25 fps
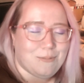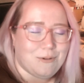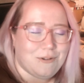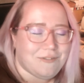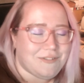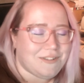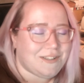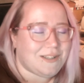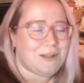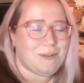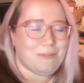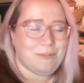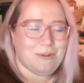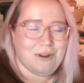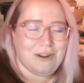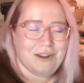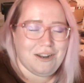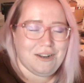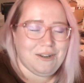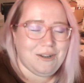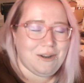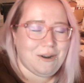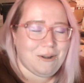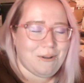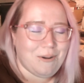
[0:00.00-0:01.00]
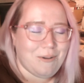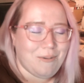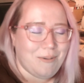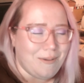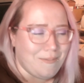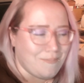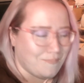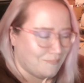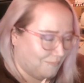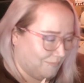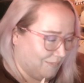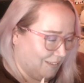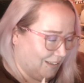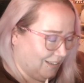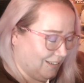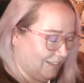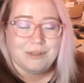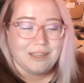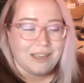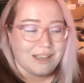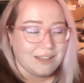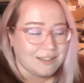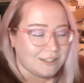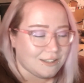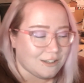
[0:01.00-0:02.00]
proof is in the pudding, you know what I mean?
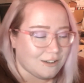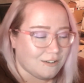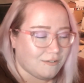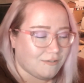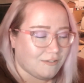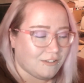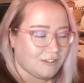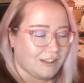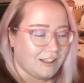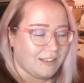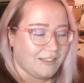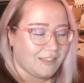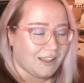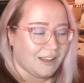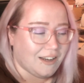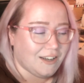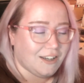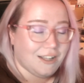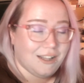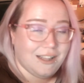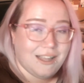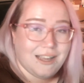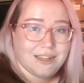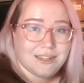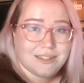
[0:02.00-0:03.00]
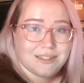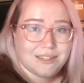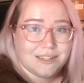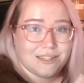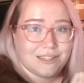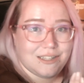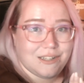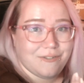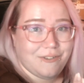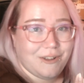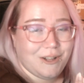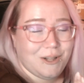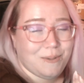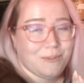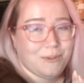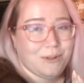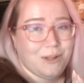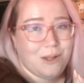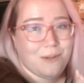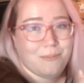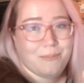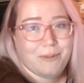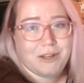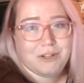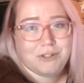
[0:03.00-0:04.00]
But yeah, so full length and early access
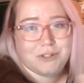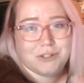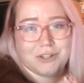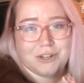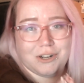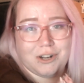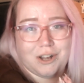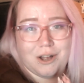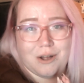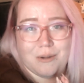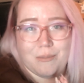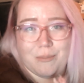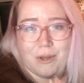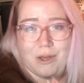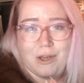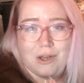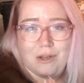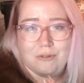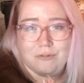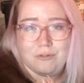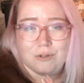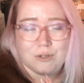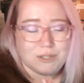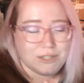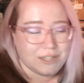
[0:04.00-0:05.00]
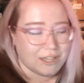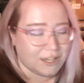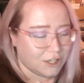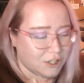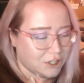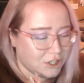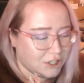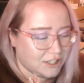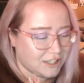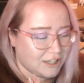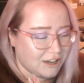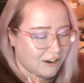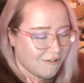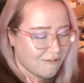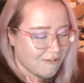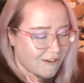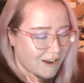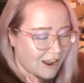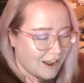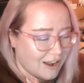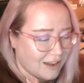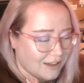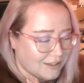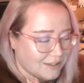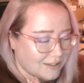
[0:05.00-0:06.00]
available on
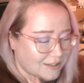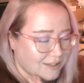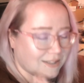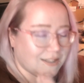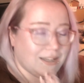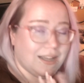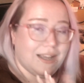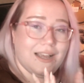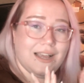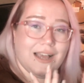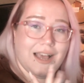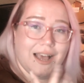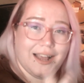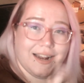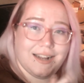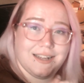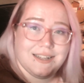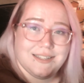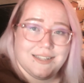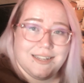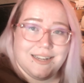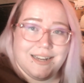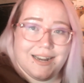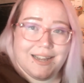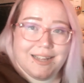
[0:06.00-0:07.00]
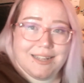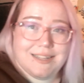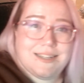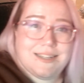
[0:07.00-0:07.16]
patreon.com/SarahReacts, and I'll see you